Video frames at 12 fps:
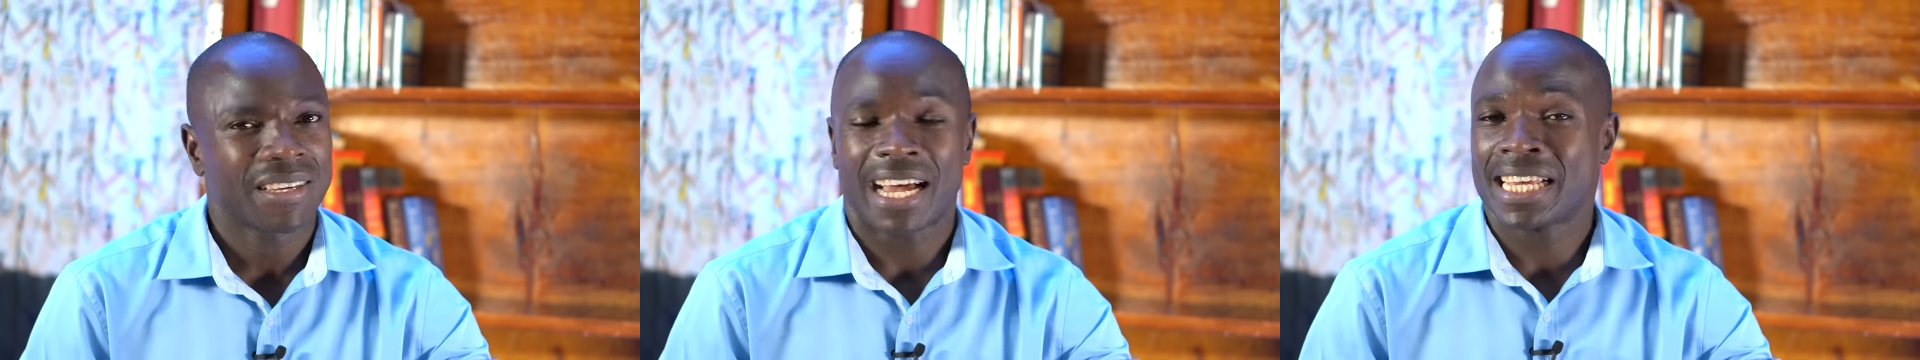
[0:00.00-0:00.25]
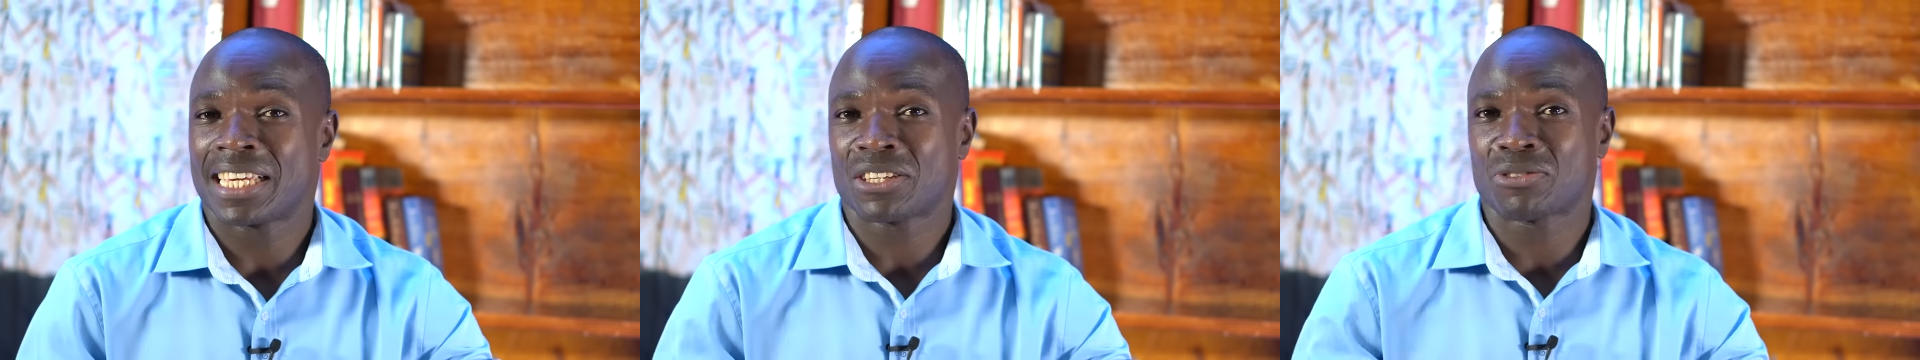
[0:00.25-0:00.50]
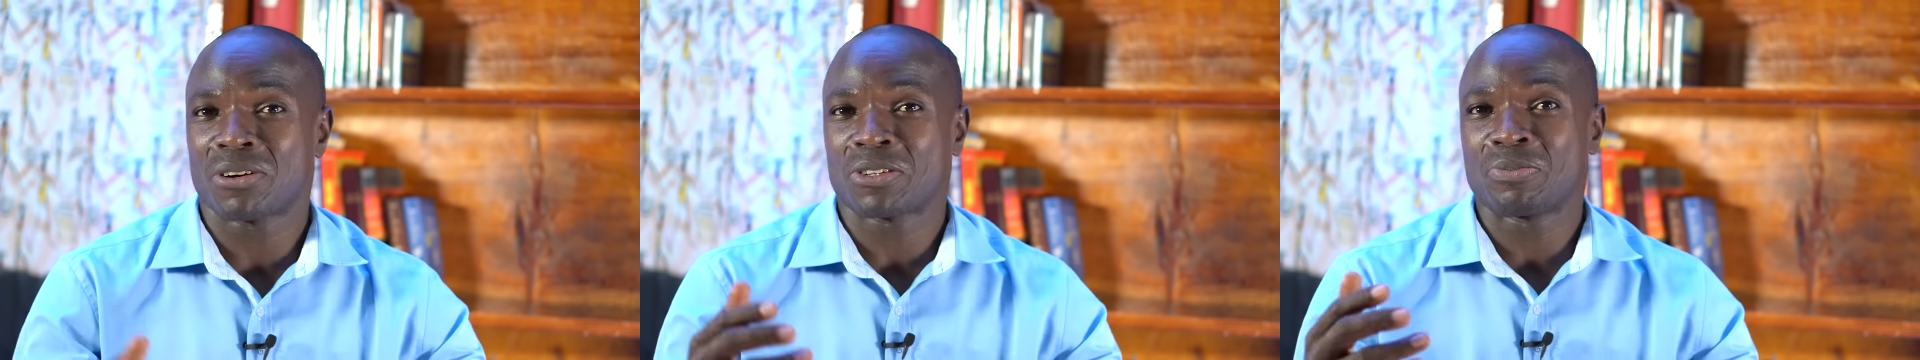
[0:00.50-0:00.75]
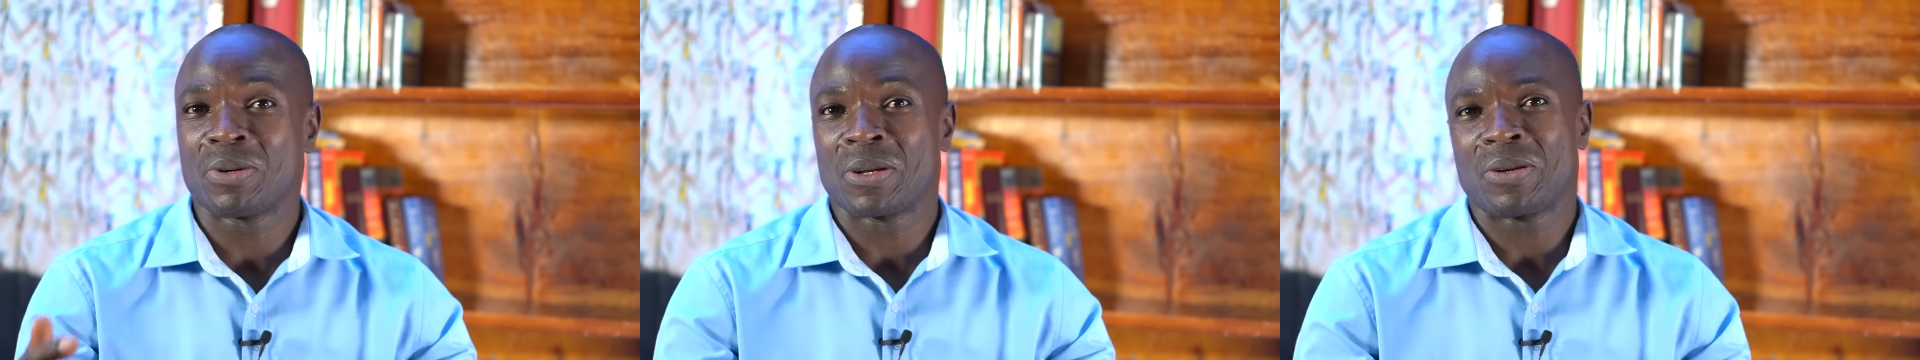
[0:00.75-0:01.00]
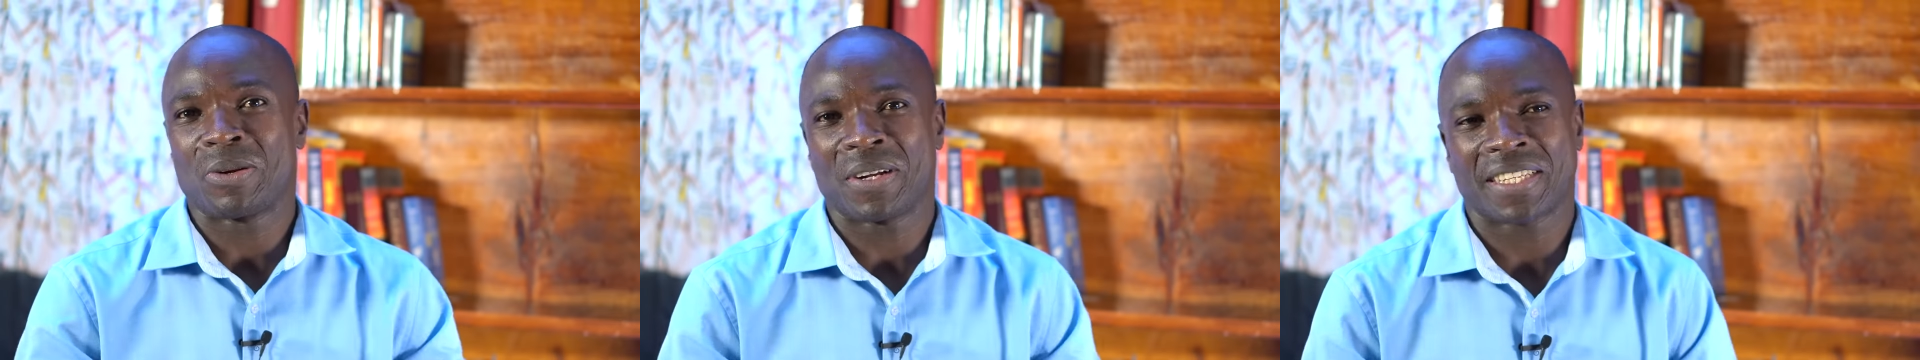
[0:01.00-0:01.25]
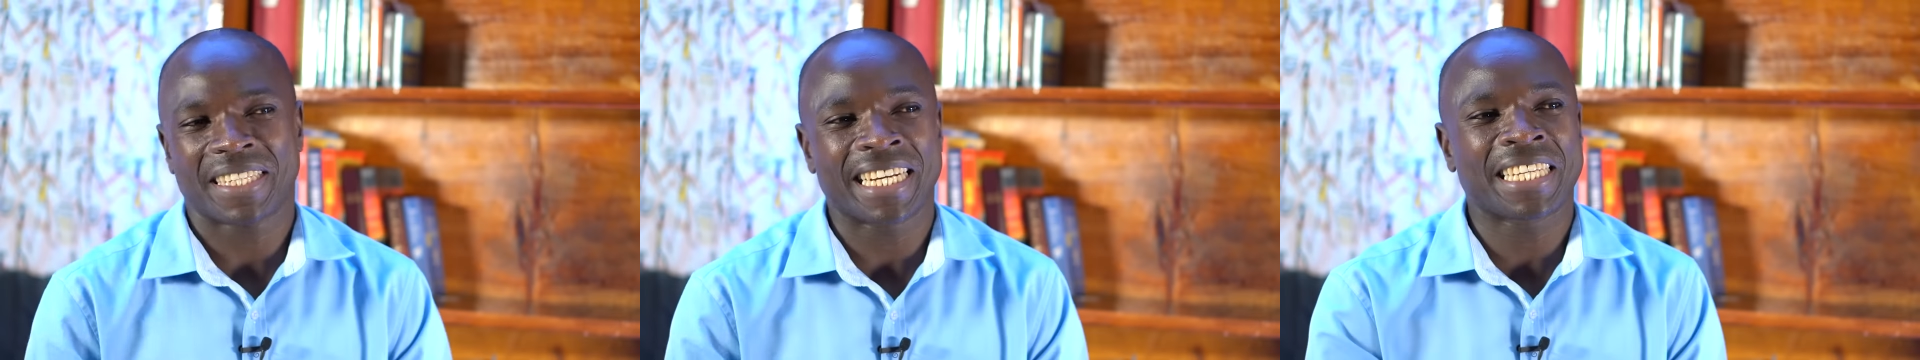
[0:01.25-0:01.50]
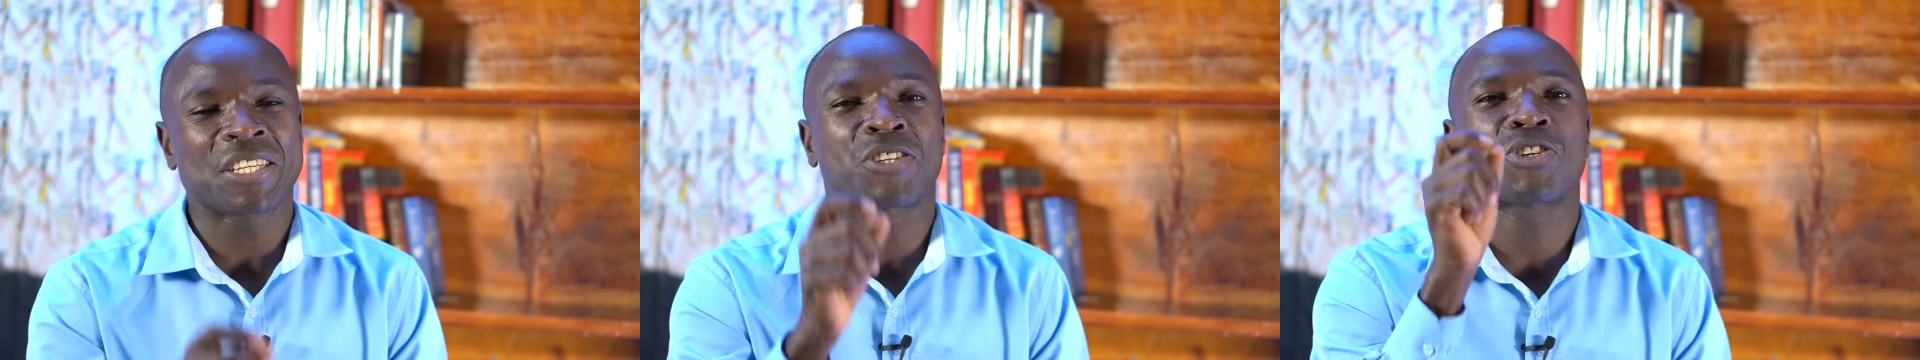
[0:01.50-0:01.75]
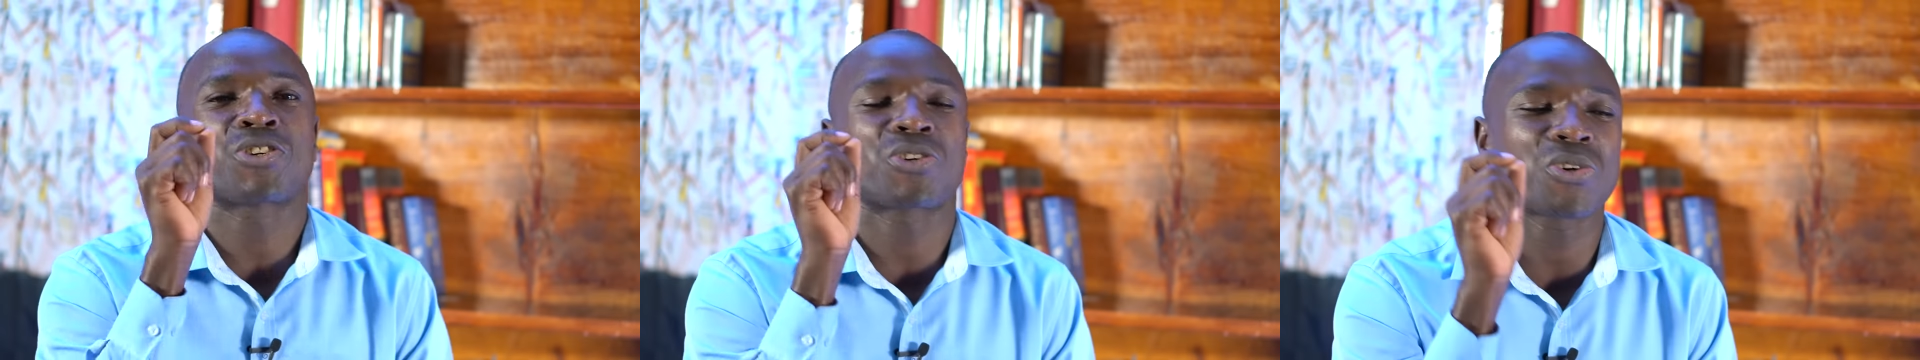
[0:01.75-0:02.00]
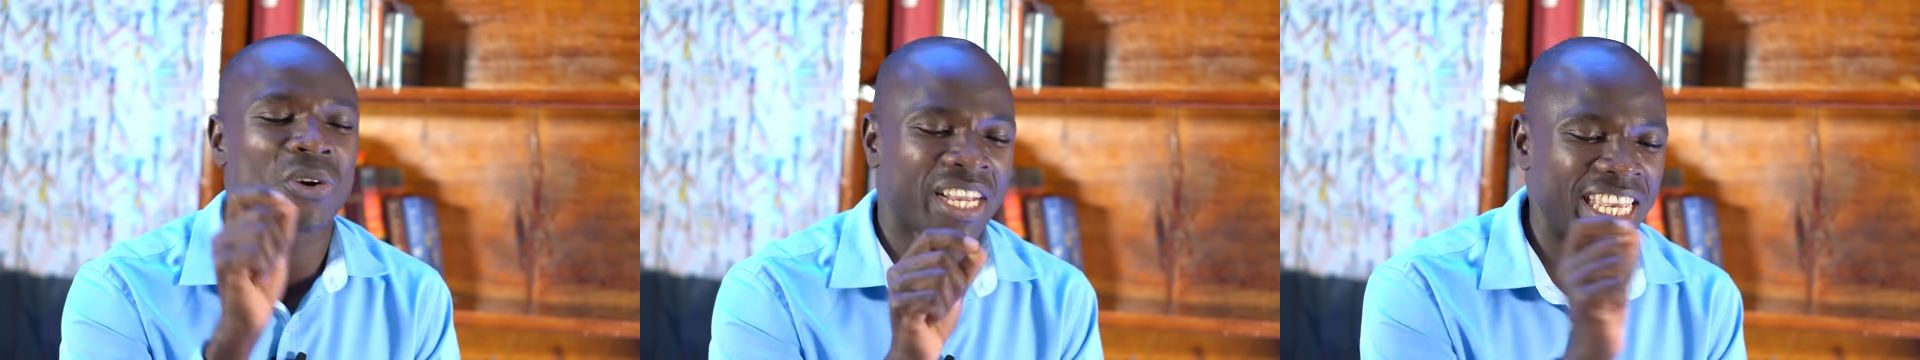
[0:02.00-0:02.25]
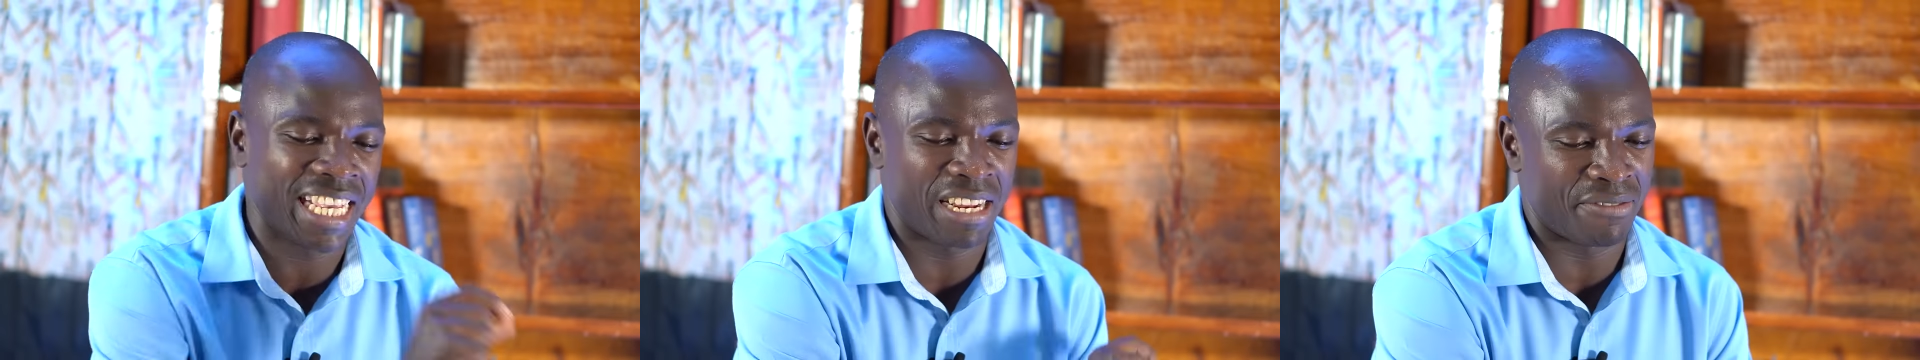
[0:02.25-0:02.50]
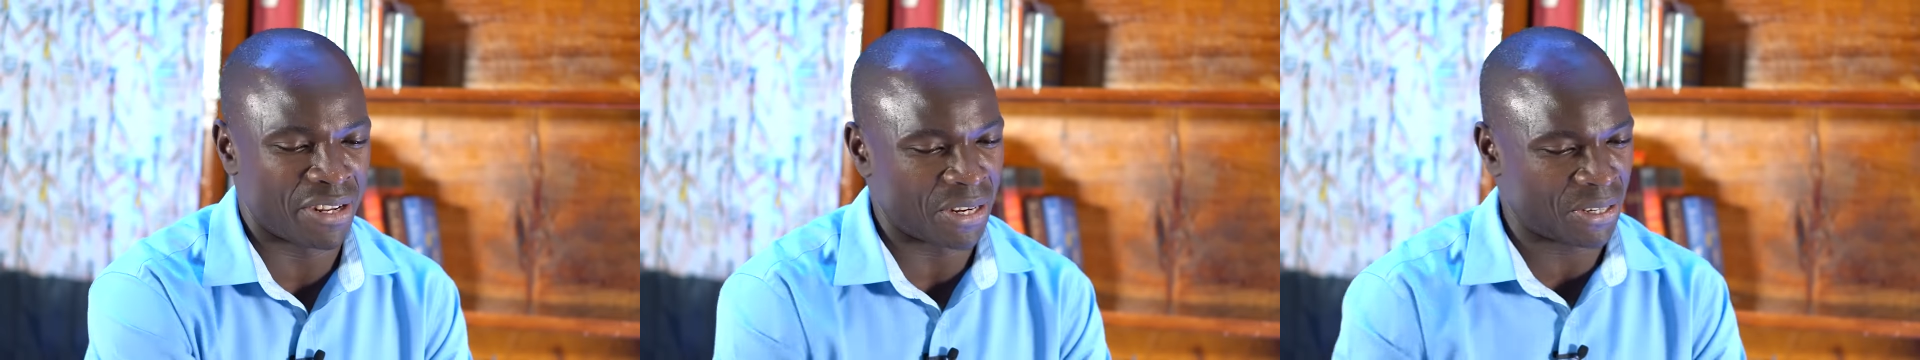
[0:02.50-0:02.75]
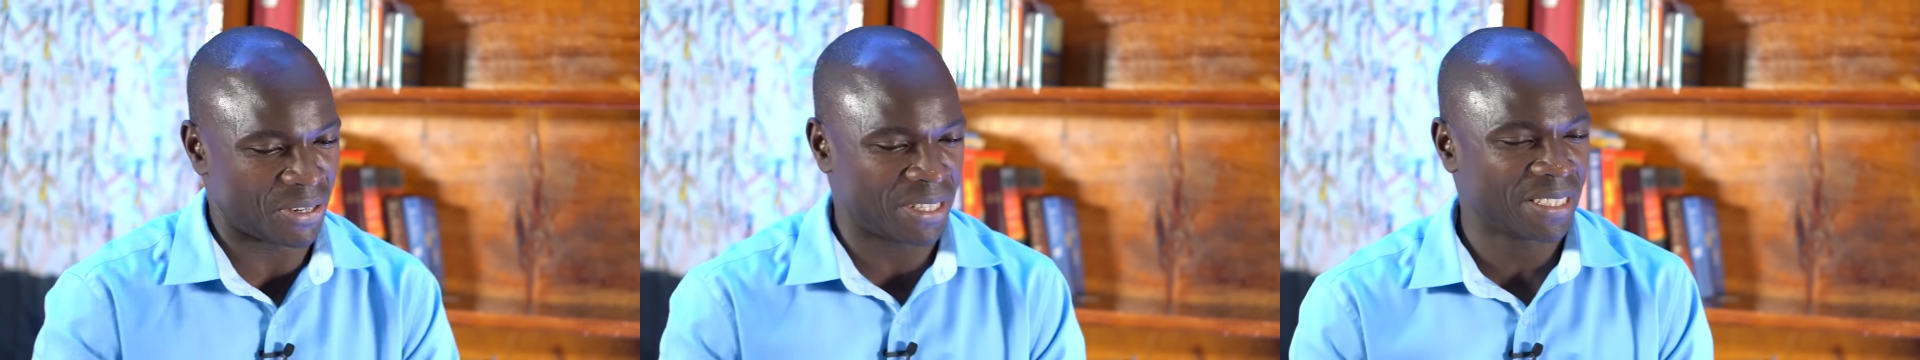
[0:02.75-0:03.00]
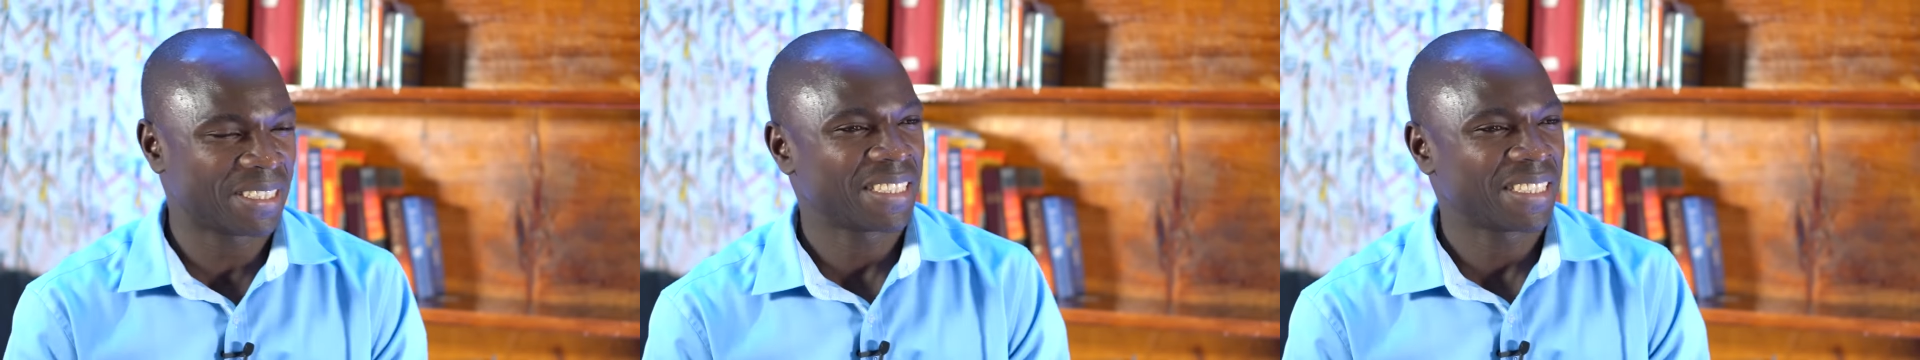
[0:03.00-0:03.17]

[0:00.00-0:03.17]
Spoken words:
I just want to bring you next. That is shocking revelation.